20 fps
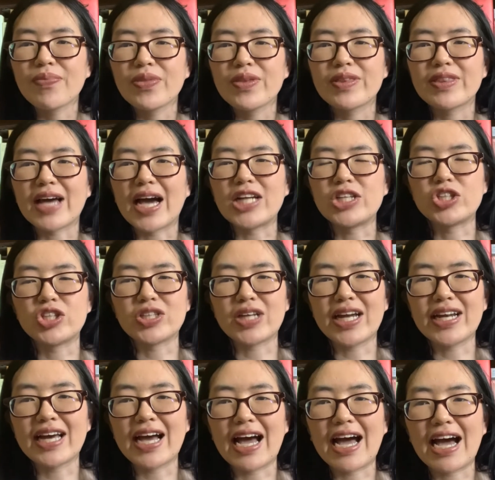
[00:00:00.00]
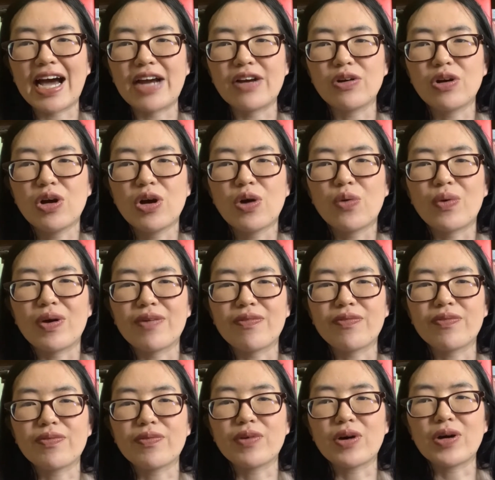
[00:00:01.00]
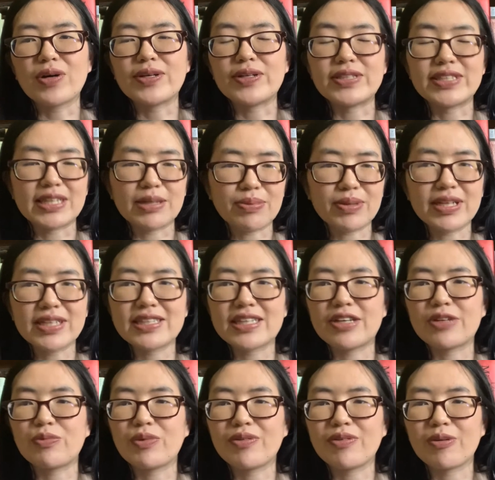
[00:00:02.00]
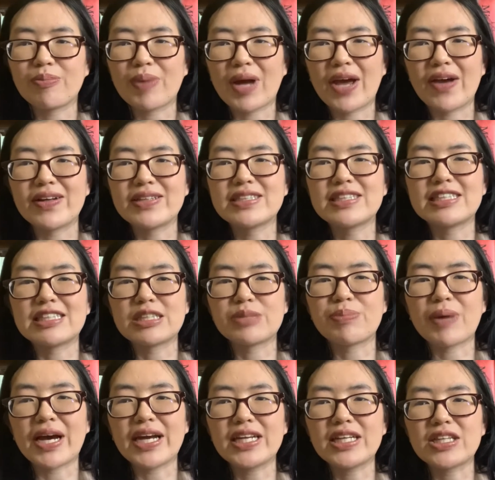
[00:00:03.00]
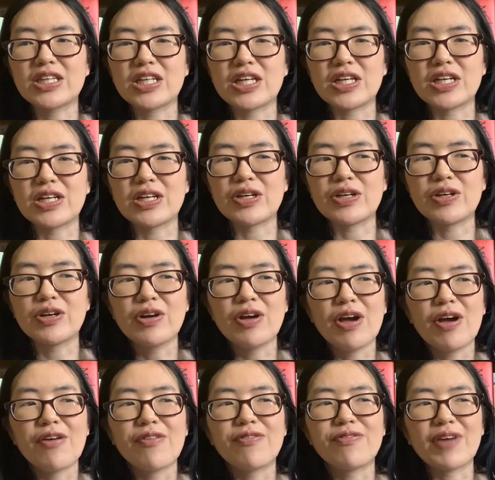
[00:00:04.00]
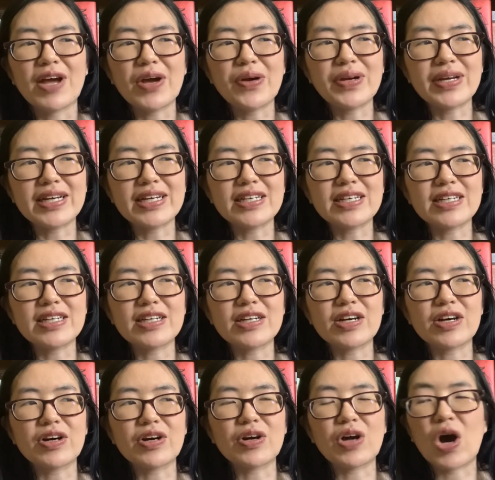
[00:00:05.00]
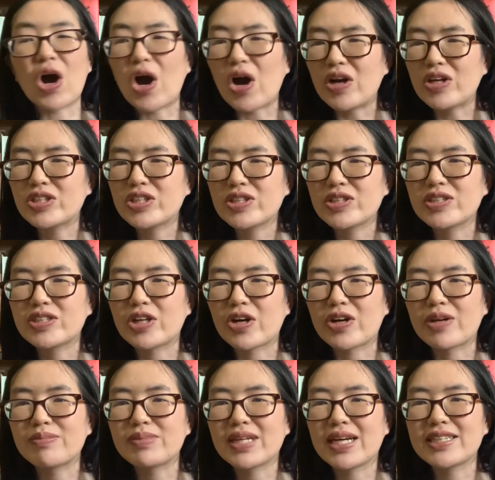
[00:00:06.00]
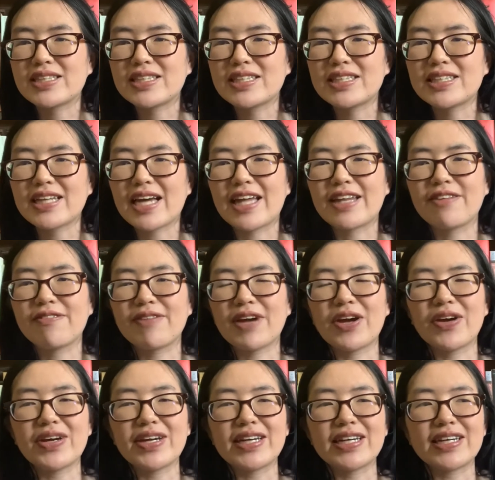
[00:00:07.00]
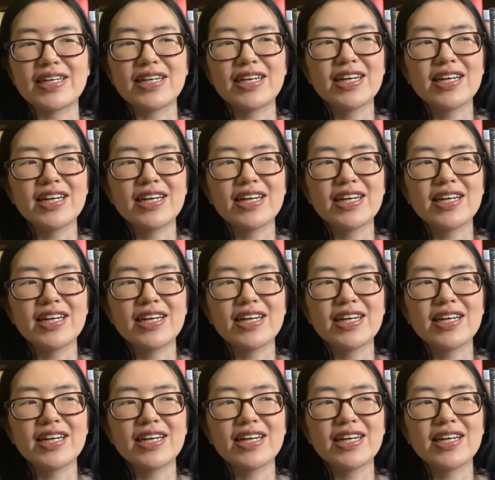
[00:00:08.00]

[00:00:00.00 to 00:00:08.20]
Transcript: that Jeannette had with her siblings and with her parents, despite the very harsh circumstances and the very